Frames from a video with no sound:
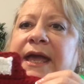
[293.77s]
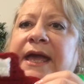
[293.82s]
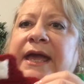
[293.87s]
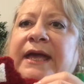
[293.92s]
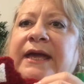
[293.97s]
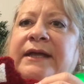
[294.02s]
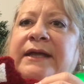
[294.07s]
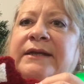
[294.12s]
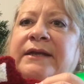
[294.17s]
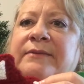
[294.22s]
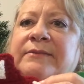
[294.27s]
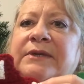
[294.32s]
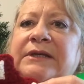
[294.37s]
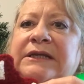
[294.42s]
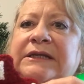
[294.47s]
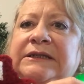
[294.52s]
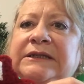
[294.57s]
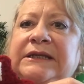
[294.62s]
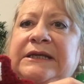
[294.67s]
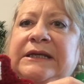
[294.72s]
And I'm
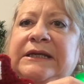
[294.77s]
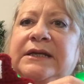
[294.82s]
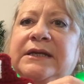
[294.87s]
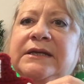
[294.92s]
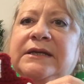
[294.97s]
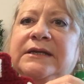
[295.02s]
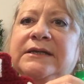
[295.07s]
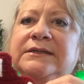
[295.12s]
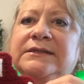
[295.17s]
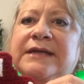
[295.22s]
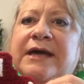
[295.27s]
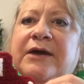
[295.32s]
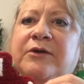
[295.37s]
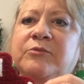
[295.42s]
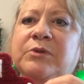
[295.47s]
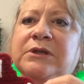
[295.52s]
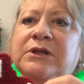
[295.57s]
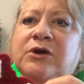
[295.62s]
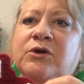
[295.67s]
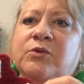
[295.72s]
going to link down
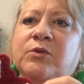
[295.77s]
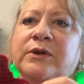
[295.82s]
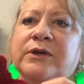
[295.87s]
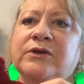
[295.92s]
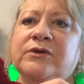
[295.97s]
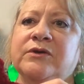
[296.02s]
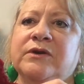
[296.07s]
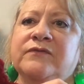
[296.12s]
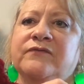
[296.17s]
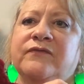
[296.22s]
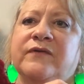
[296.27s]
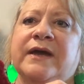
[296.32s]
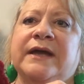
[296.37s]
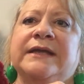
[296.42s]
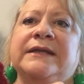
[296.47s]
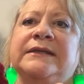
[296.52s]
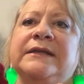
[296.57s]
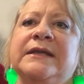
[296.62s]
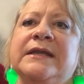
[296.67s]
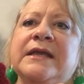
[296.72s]
below where you can
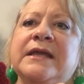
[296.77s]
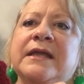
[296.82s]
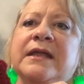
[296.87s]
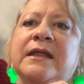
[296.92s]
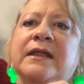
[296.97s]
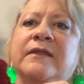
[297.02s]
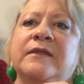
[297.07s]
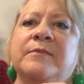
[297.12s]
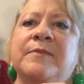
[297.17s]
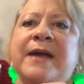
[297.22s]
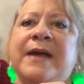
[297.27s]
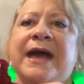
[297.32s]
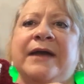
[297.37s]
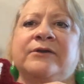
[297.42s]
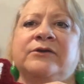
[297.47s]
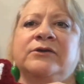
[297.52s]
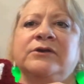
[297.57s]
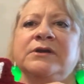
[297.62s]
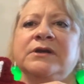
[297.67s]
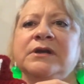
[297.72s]
find the
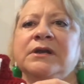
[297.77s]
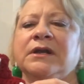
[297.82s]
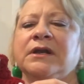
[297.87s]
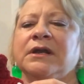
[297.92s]
pattern.